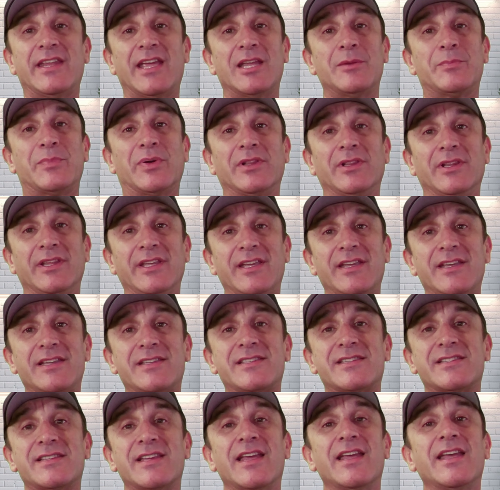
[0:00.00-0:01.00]
Dade
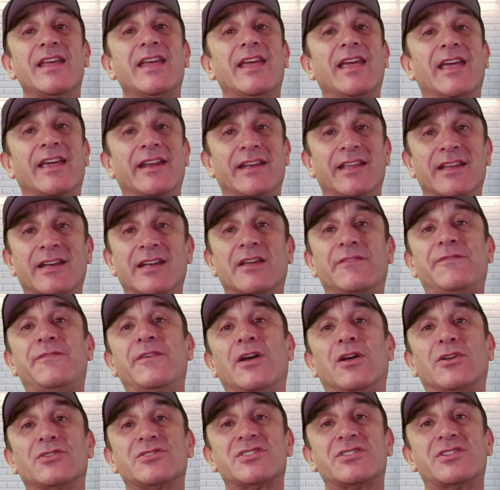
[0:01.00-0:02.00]
police and
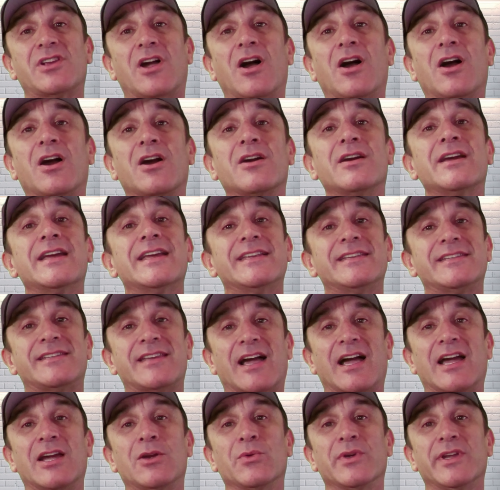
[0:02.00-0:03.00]
NFL star
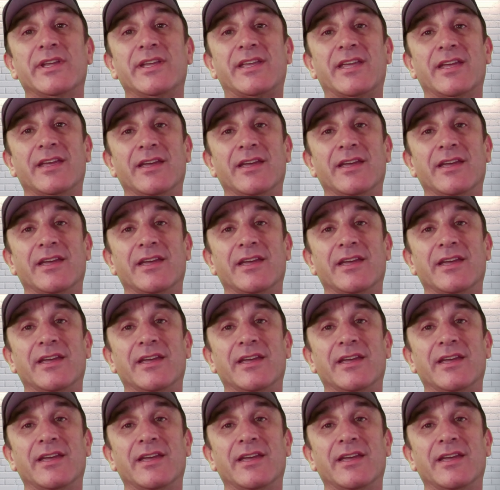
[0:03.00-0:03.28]
Tyreek